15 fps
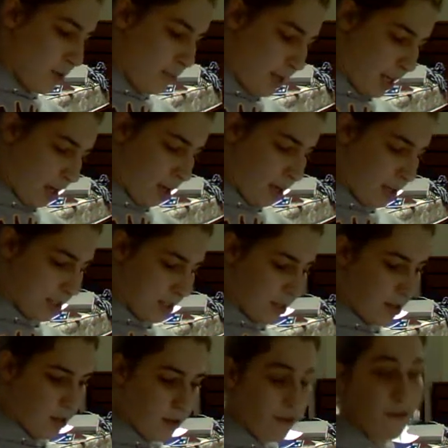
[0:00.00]
because
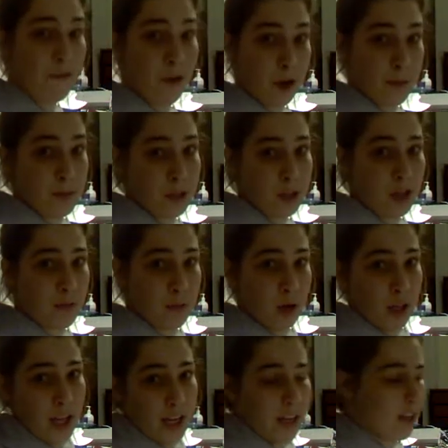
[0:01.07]
verbs look
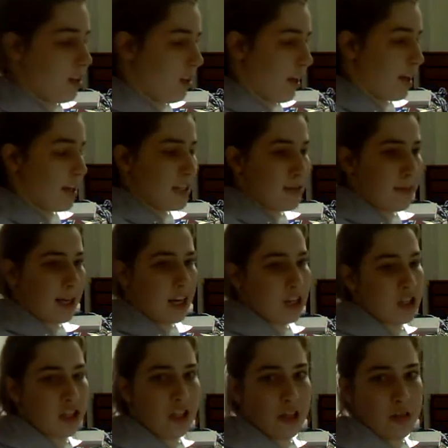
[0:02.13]
more like in
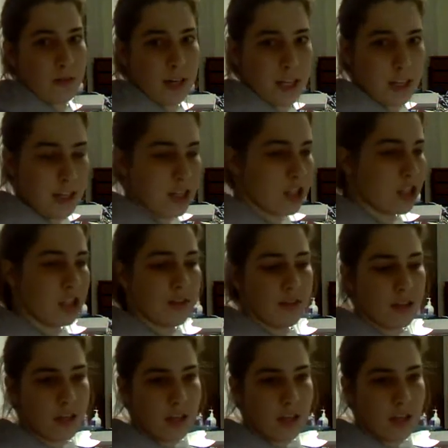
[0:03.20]
Spanish than they do in English.